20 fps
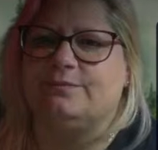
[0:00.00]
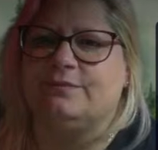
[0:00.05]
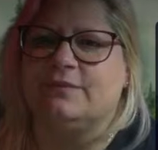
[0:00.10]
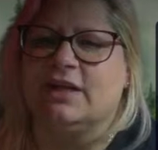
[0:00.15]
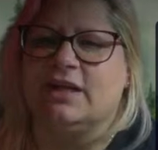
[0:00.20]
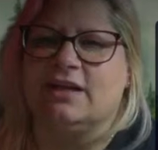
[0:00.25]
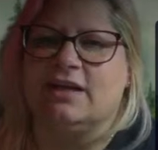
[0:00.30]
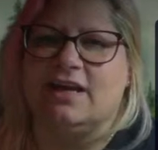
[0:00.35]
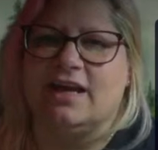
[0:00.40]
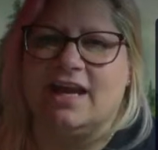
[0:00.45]

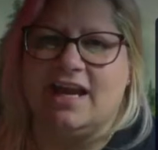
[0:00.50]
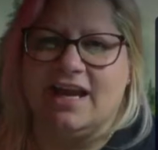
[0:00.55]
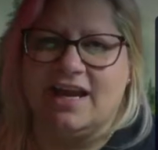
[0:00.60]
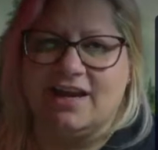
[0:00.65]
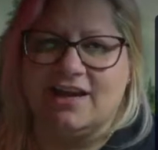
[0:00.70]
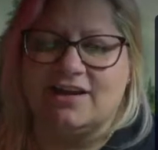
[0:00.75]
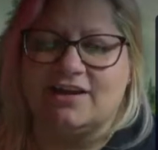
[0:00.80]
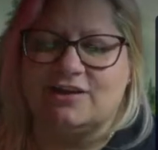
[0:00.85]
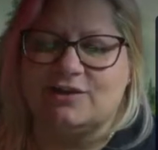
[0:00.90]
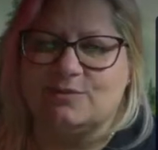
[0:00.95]

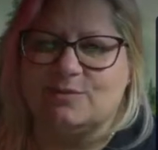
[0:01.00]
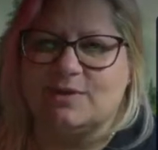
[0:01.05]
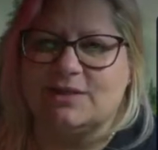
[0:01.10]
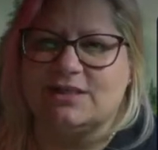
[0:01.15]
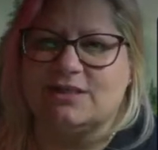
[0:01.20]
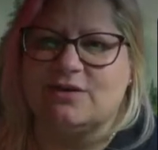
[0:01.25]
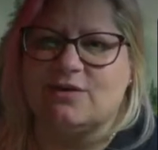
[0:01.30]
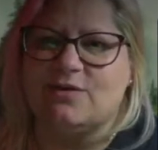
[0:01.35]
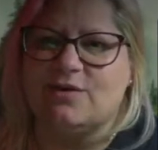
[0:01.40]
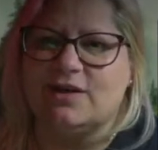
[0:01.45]
Ange, what's
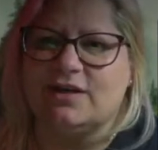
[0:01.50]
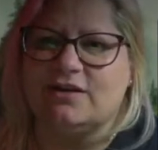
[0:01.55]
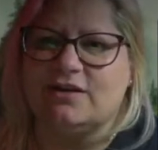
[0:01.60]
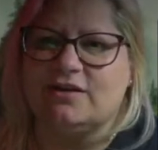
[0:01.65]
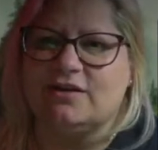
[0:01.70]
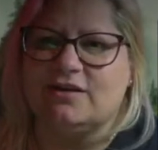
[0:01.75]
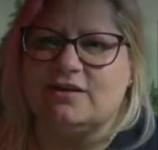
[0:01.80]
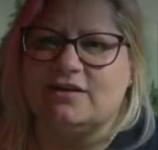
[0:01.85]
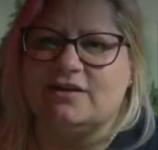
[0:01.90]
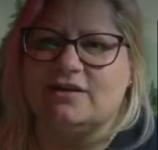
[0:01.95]
going
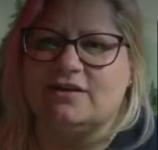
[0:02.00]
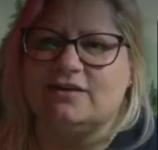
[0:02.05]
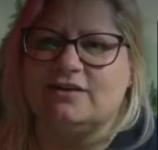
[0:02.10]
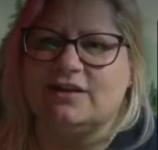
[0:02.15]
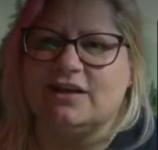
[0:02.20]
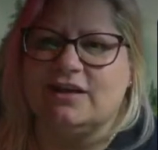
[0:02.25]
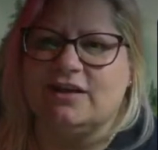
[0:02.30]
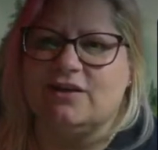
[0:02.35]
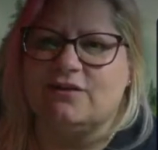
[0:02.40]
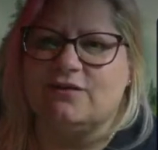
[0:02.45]
on?
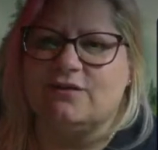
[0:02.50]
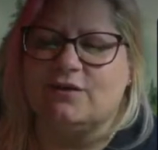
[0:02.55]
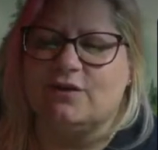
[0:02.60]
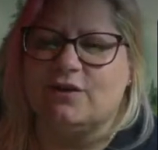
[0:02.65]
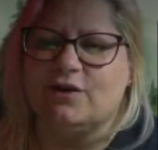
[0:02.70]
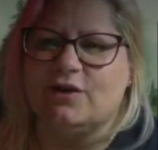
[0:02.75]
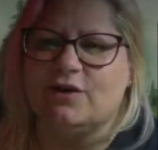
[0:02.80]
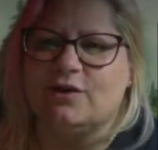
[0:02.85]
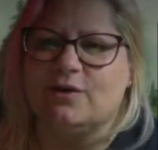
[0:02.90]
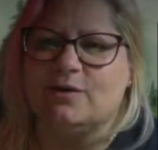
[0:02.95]
Thank you for
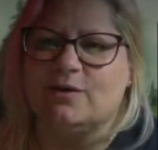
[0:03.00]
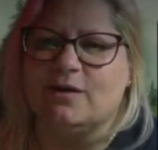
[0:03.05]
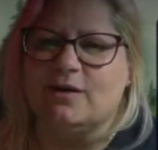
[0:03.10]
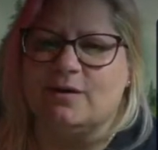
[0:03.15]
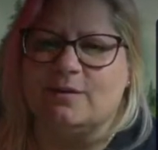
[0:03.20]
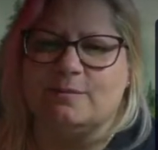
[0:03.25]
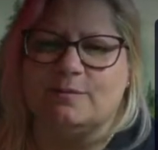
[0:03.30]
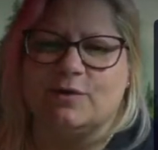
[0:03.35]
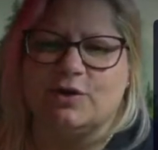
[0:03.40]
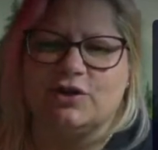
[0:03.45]
your
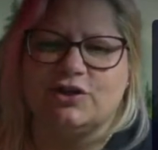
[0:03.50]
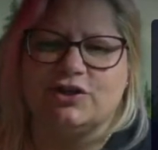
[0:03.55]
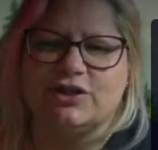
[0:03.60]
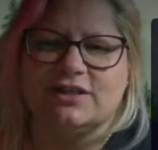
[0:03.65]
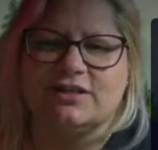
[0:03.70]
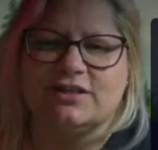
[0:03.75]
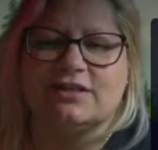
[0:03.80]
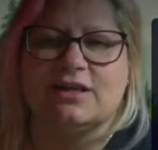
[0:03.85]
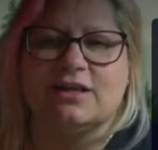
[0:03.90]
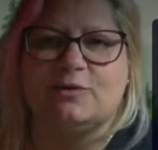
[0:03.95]

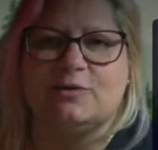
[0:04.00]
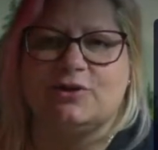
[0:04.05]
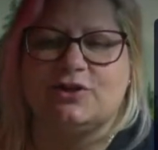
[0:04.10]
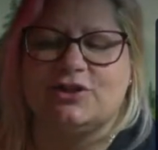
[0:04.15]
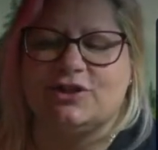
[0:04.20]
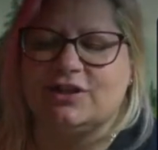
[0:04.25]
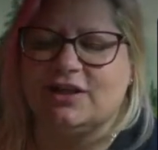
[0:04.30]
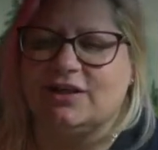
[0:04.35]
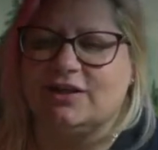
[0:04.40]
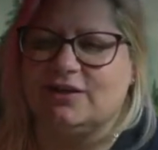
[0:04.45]
purchase. I
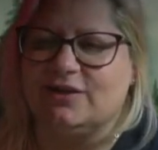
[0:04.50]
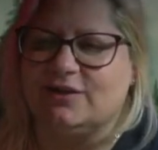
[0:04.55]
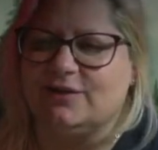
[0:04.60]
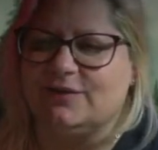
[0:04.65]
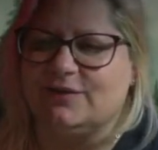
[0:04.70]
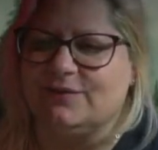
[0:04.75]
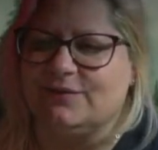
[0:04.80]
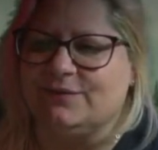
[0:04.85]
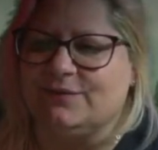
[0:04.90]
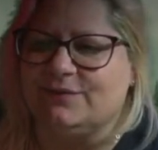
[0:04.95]
appreciate you.
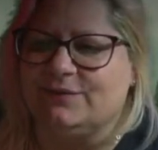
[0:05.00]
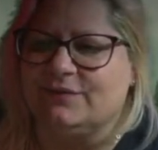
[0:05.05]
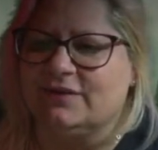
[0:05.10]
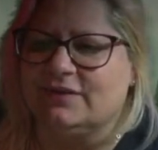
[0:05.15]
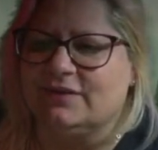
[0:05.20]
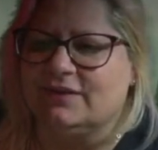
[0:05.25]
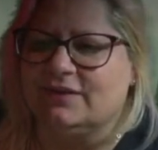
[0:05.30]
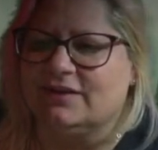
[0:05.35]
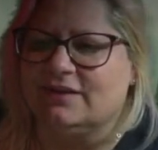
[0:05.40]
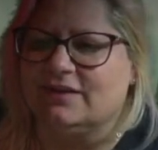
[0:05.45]

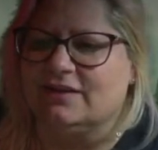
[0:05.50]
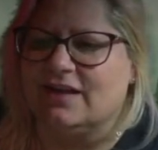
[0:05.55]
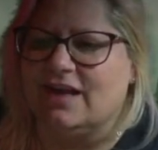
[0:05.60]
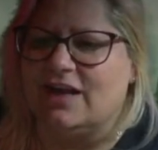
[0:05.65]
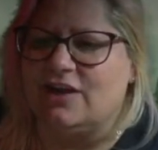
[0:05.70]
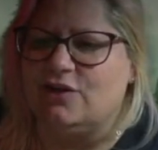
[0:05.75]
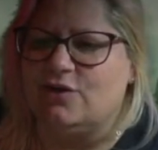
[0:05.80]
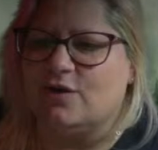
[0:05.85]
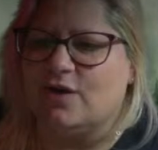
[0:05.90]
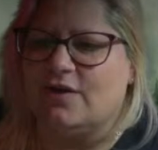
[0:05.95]
And
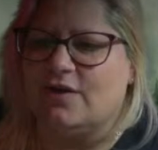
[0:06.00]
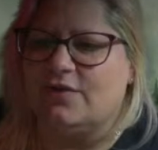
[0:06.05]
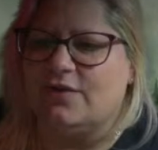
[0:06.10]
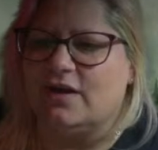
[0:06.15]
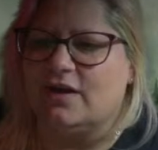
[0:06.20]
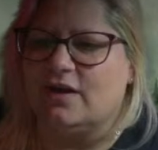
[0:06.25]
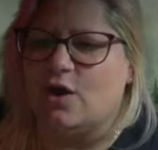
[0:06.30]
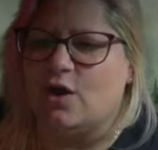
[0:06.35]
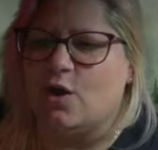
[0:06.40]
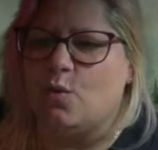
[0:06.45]
you got the
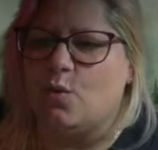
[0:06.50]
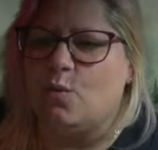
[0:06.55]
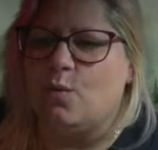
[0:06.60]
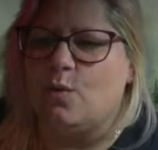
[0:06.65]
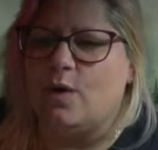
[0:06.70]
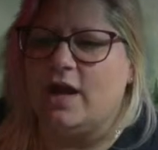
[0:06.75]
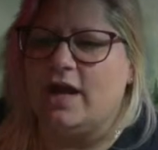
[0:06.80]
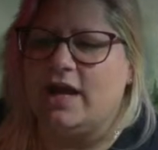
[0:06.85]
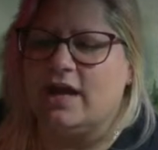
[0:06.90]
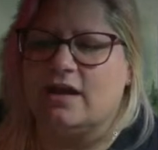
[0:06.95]

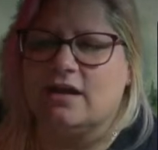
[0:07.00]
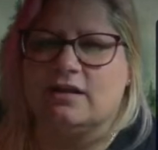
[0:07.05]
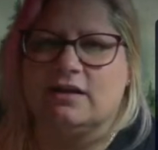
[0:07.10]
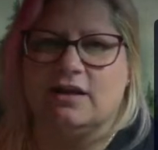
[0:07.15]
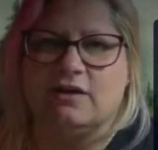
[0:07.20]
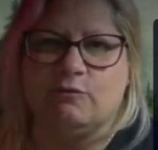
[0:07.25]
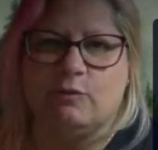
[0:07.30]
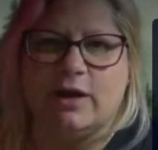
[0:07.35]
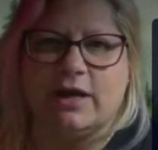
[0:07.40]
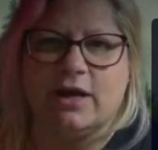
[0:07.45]
Awake Club.
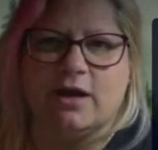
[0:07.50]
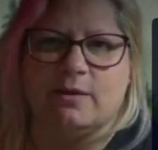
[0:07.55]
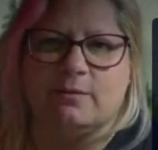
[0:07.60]
Wake up.